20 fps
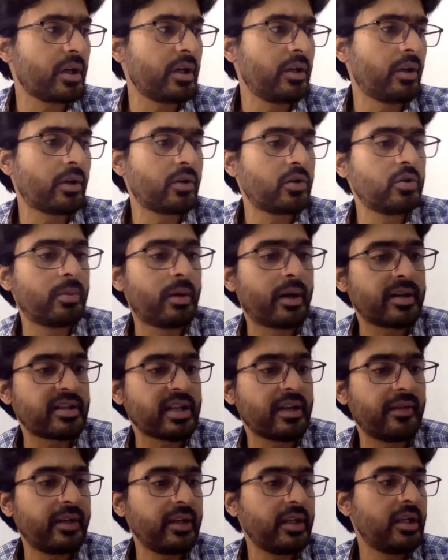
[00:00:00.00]
not
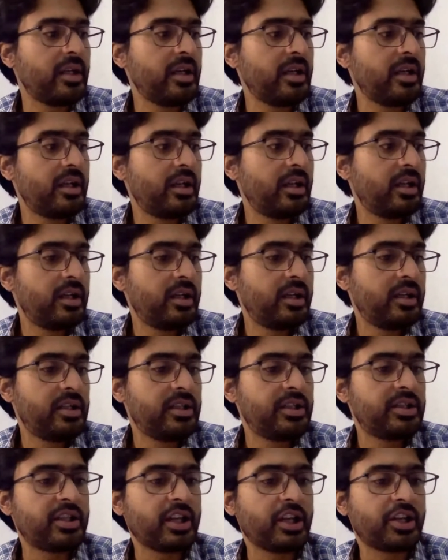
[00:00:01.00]
2/7,
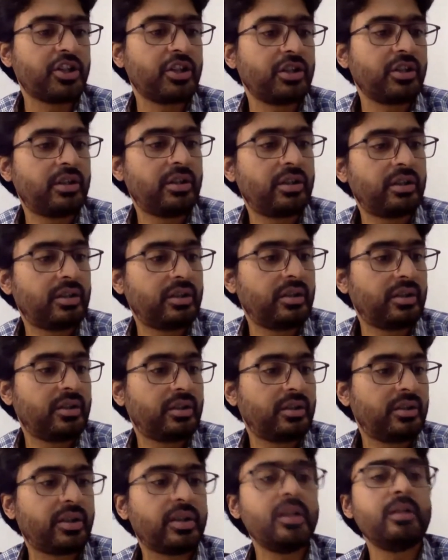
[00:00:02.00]
Section
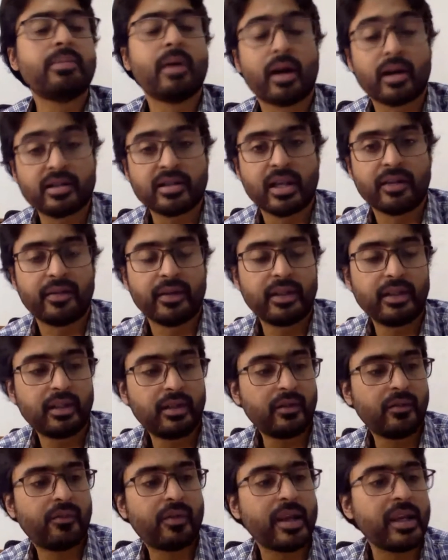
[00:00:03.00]

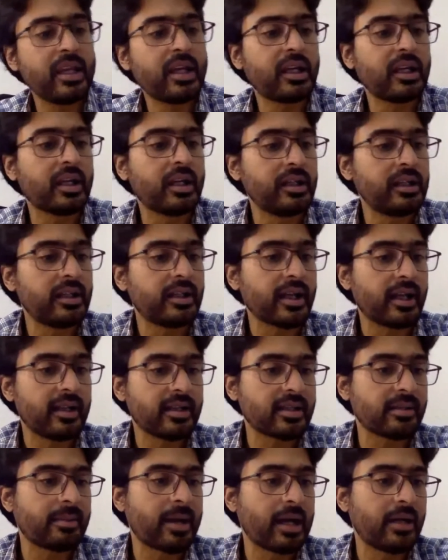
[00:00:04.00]
3/7 very clearly
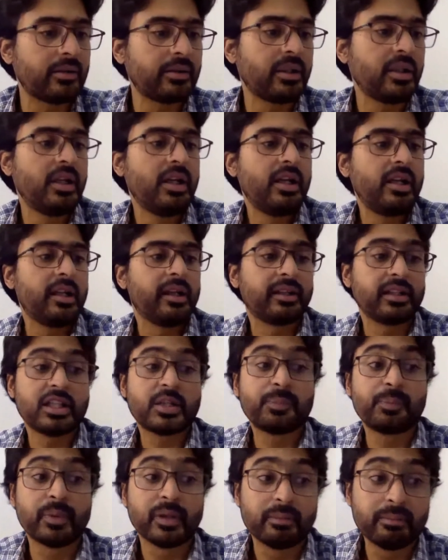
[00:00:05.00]
tells about it
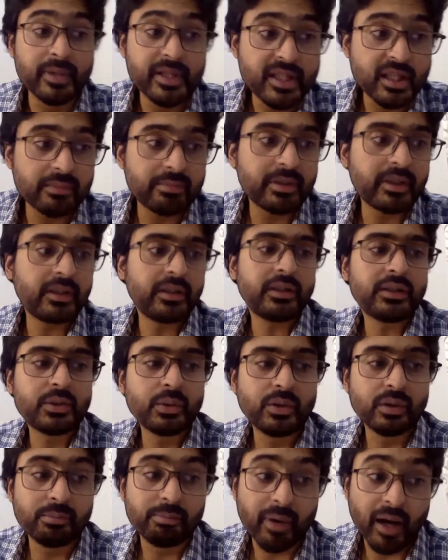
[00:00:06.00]
is permissible
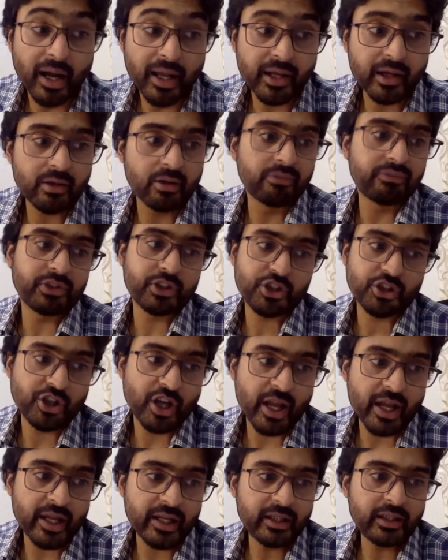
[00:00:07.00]
to the buyer of a
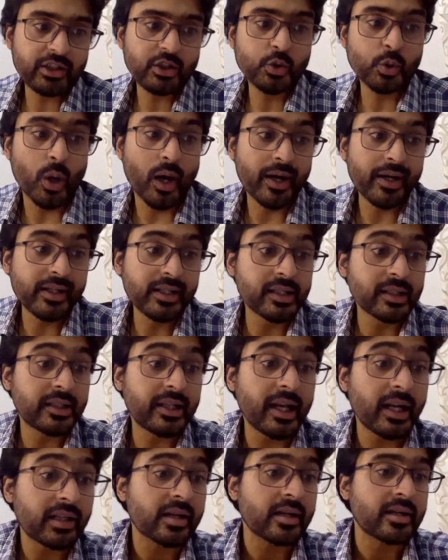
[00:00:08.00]
share to
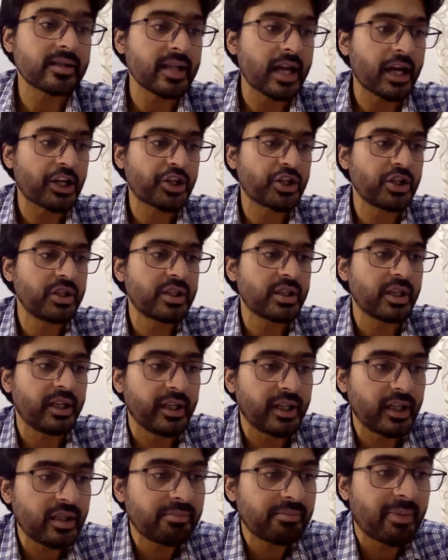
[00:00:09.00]
undertake transactions
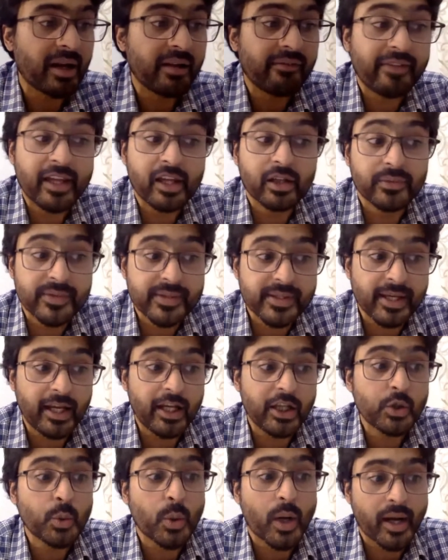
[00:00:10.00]
in it by way of
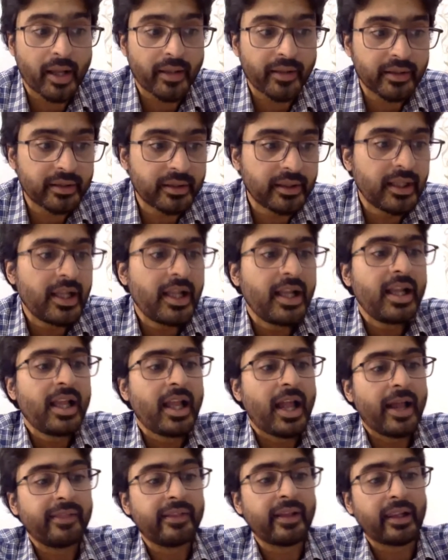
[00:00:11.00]
sale to another
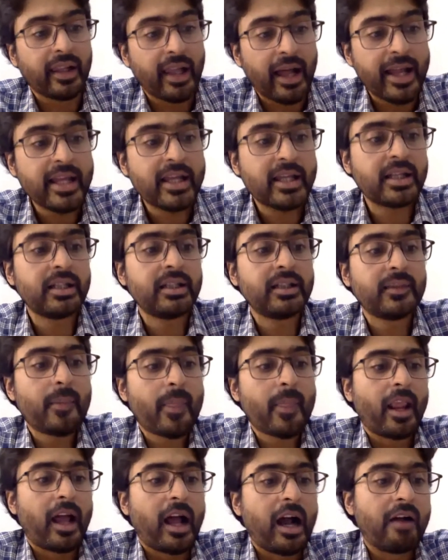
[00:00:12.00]
and the like
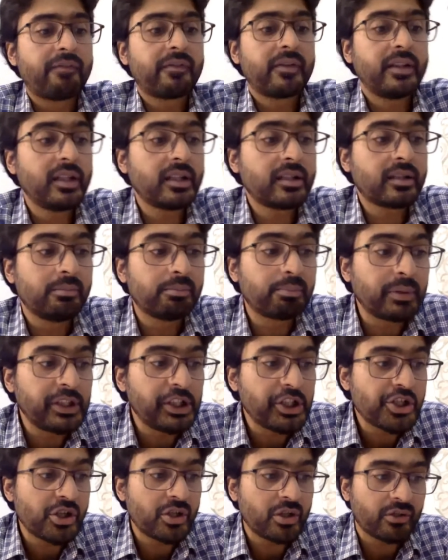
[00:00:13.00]
after the
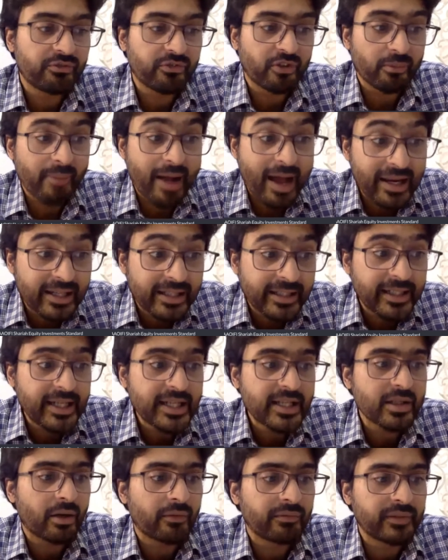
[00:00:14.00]
completion of
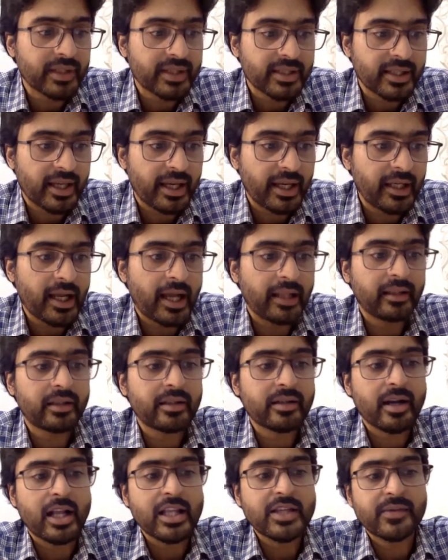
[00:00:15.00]
formalities of the sale and the
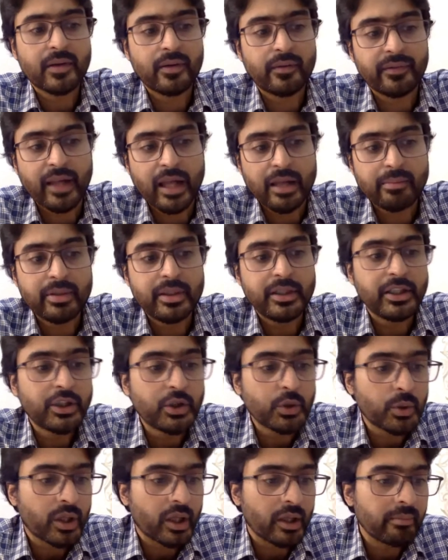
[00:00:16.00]
transfer of
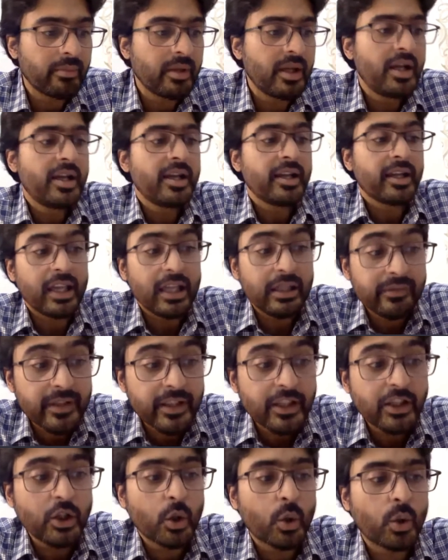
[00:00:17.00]
liability to him,
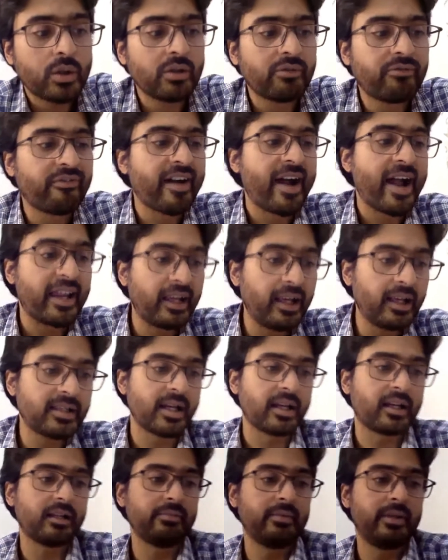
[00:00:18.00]
even though the final
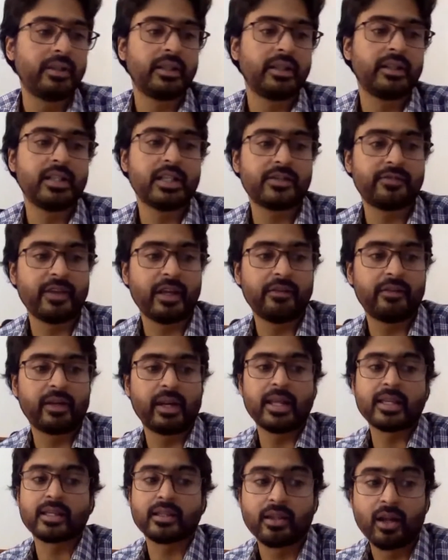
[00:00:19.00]
settlement in his favor
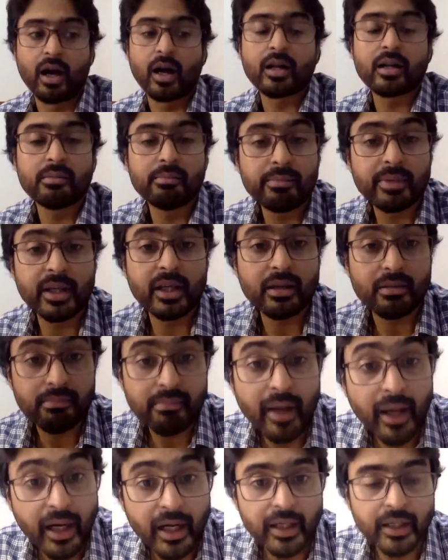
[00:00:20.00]
has not been
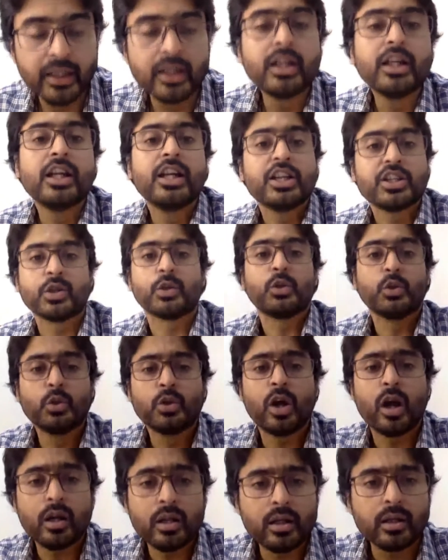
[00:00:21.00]
made. So do
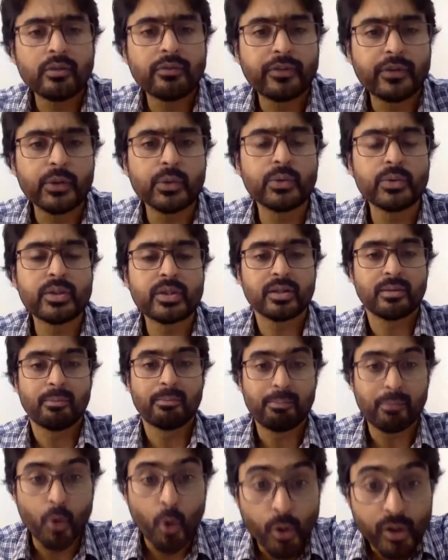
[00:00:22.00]
not confuse
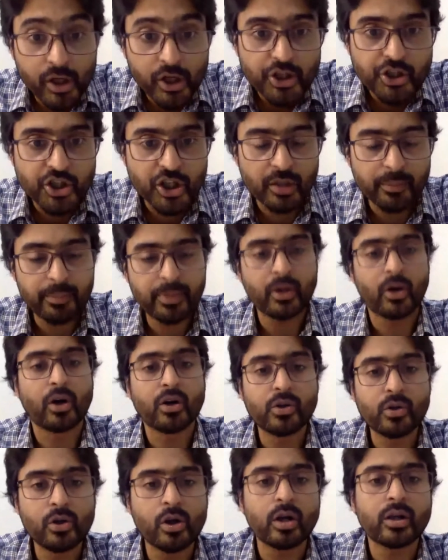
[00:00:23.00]
ownership, or
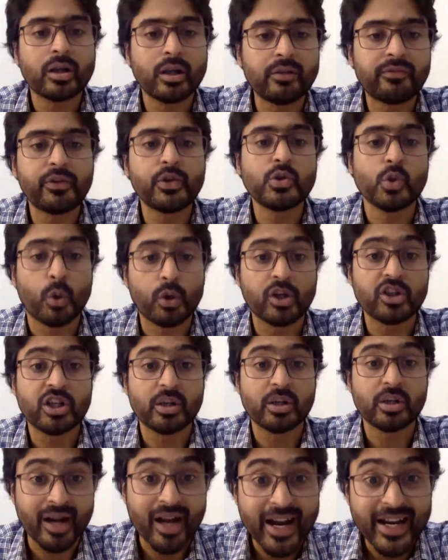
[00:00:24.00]
do not confuse
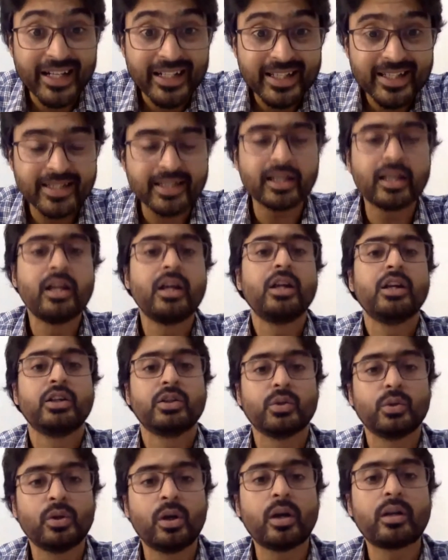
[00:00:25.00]
ownership rights.
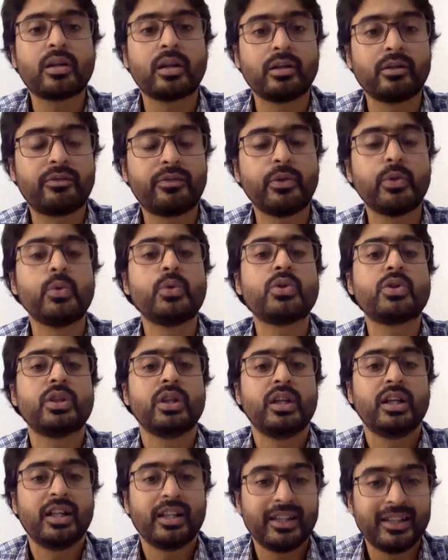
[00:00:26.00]
Do not
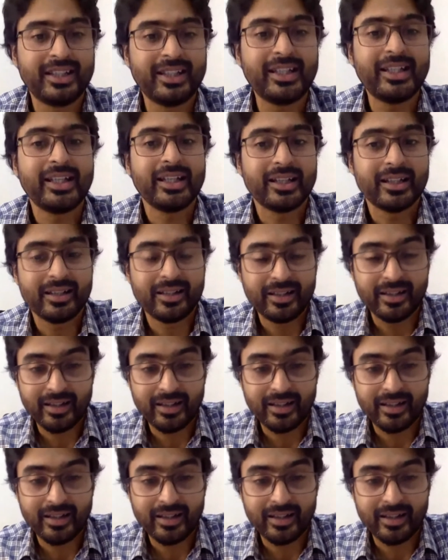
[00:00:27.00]
confuse the